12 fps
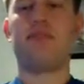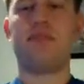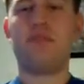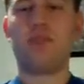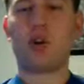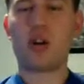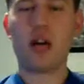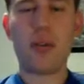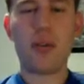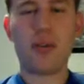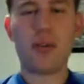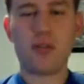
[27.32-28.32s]
more
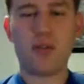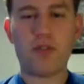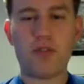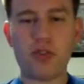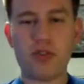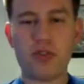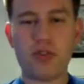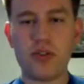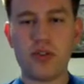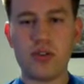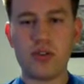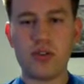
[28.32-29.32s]
commonly referred to
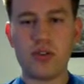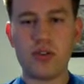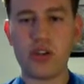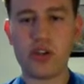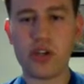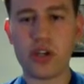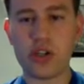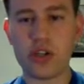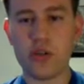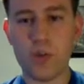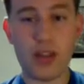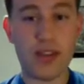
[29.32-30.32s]
in
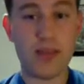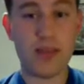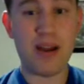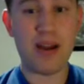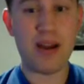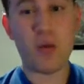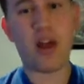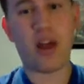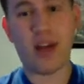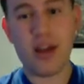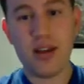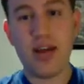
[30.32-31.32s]
conjunction with marijuana.
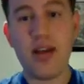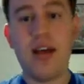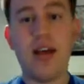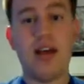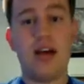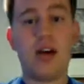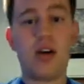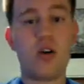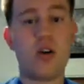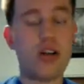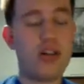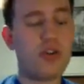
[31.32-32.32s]

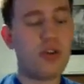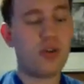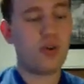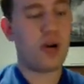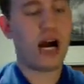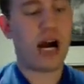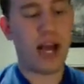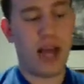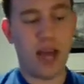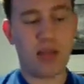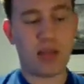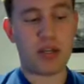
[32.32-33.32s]
According to I
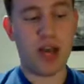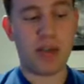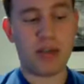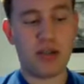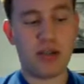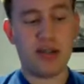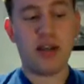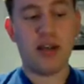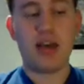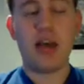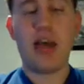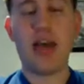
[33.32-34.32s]
Am Shaman,
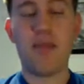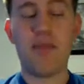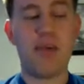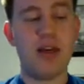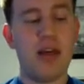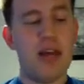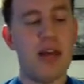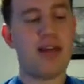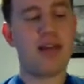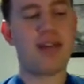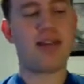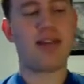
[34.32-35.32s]
hemp
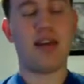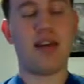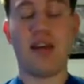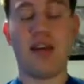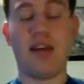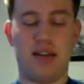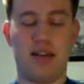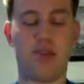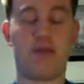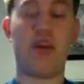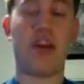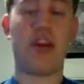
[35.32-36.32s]
is
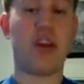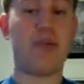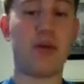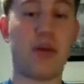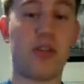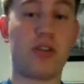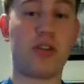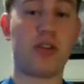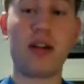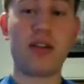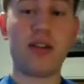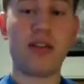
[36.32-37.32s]
different in both
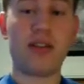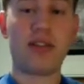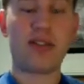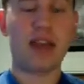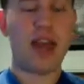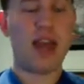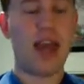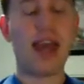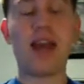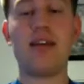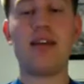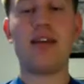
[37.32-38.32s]
appearance
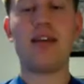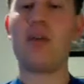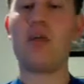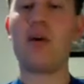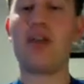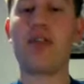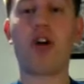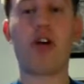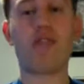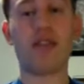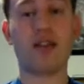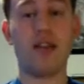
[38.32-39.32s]
and the way it's
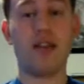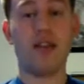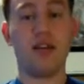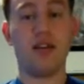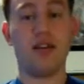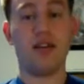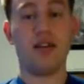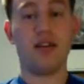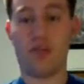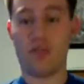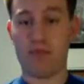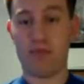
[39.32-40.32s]
harvested
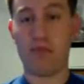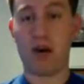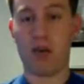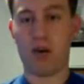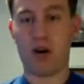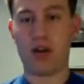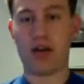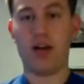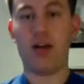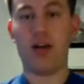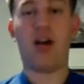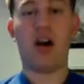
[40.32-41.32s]
from marijuana.
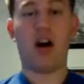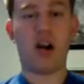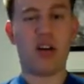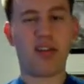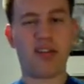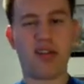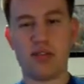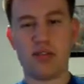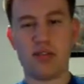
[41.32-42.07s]
Also,